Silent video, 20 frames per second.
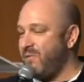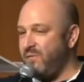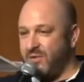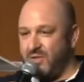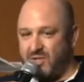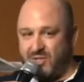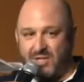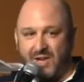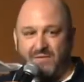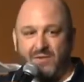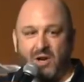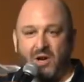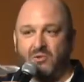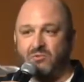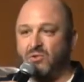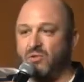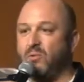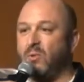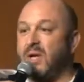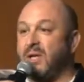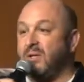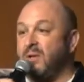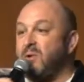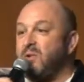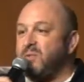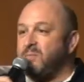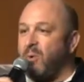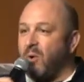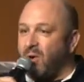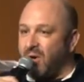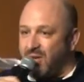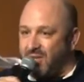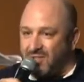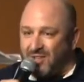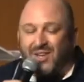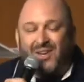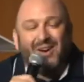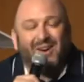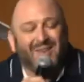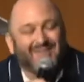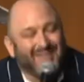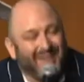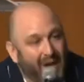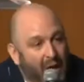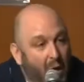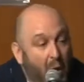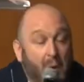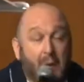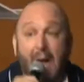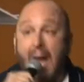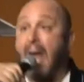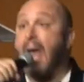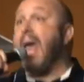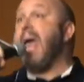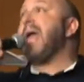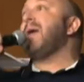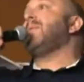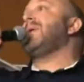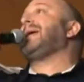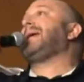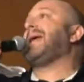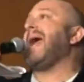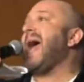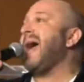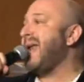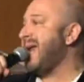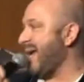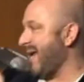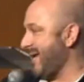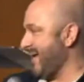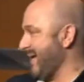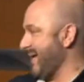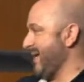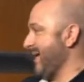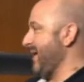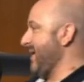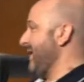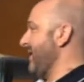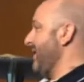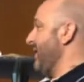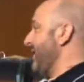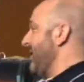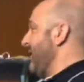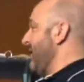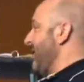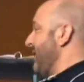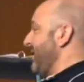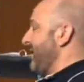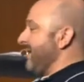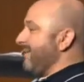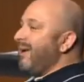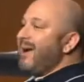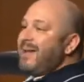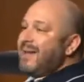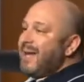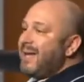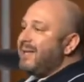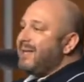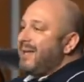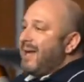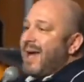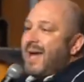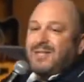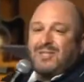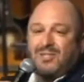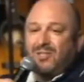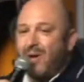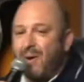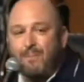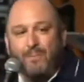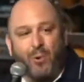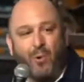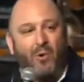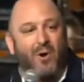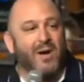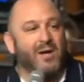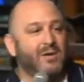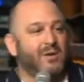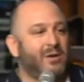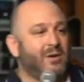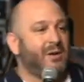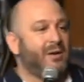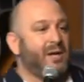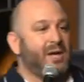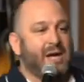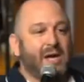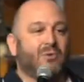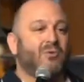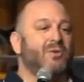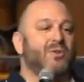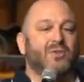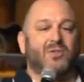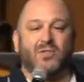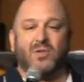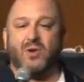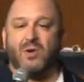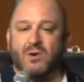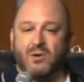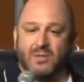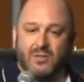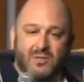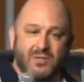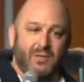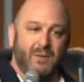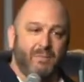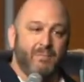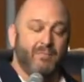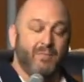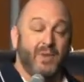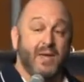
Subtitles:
For the 700th week, Newsboys. You know, it's like, okay, we get it. Right? Like, at some point, you're going to hear all the songs.